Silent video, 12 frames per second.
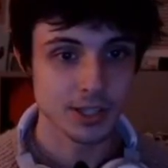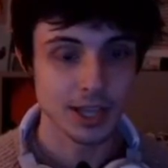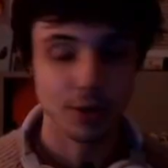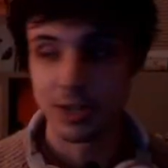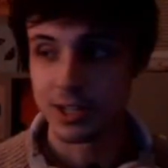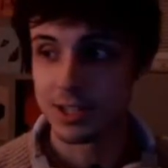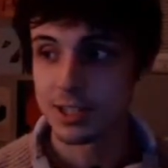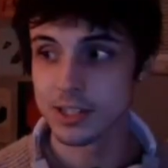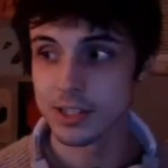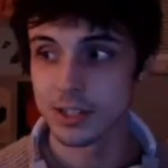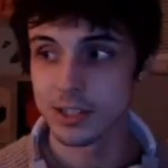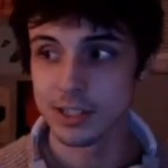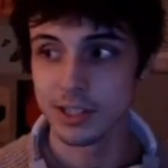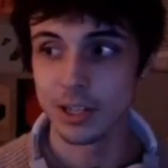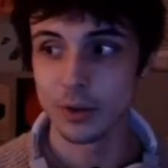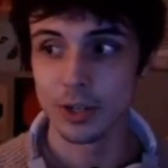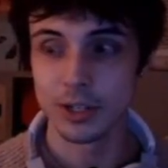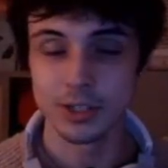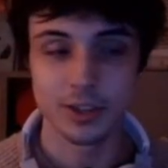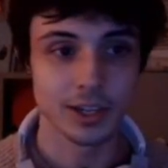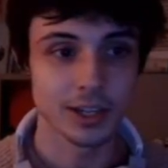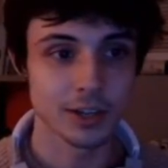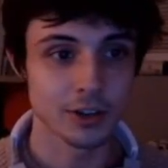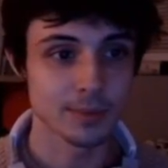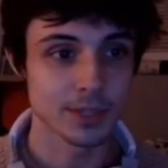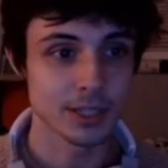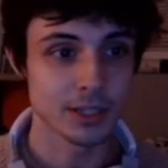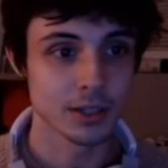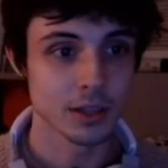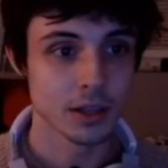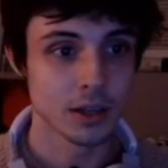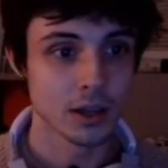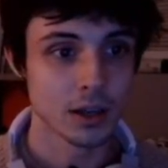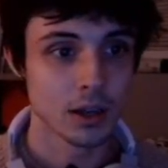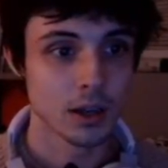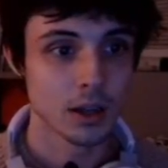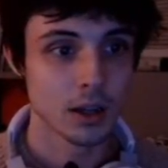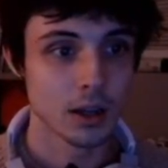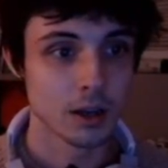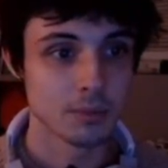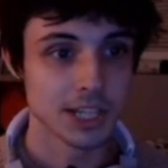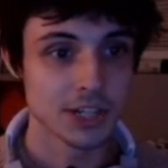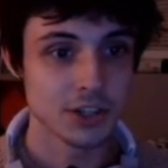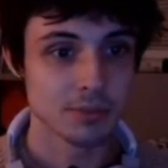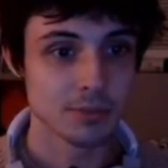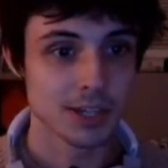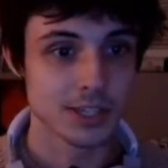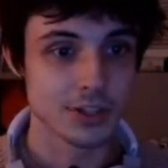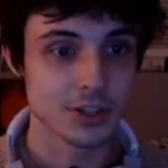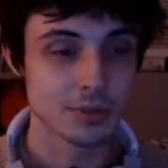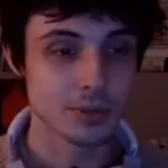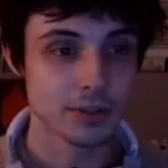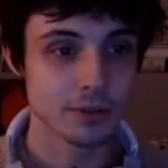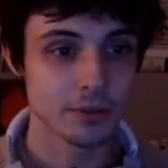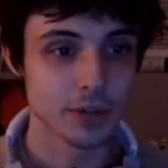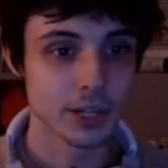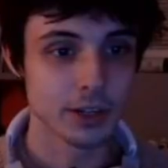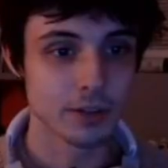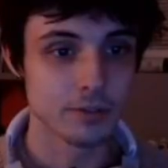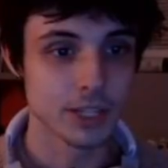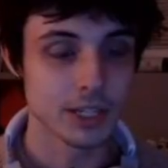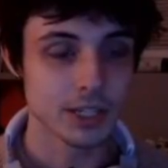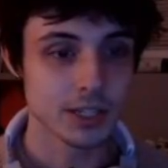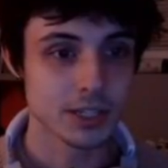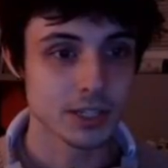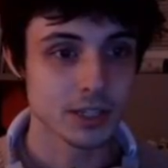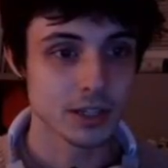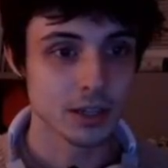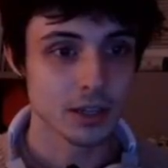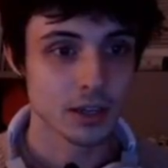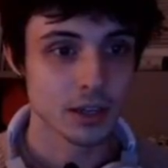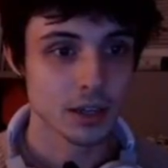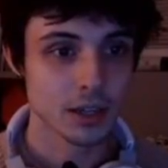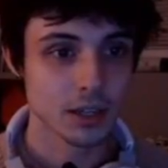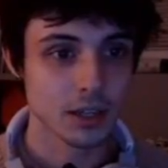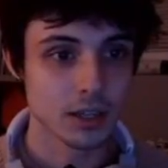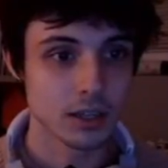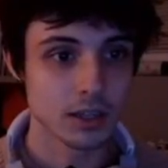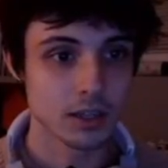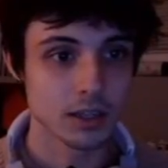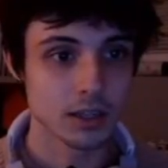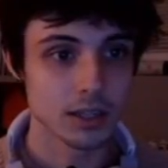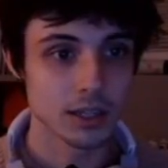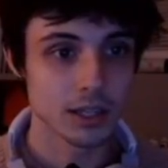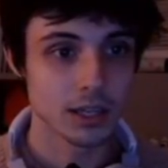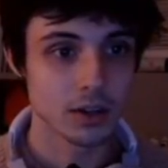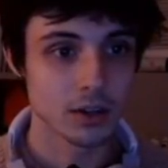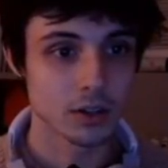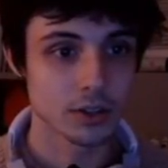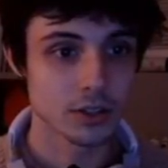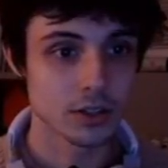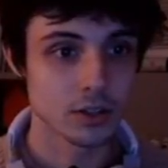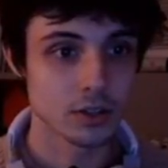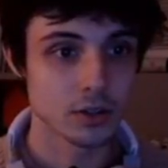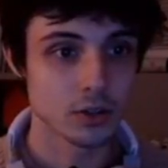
That one is slower, so they can interrupt it. But they shouldn't, because they should be afraid of this. He can also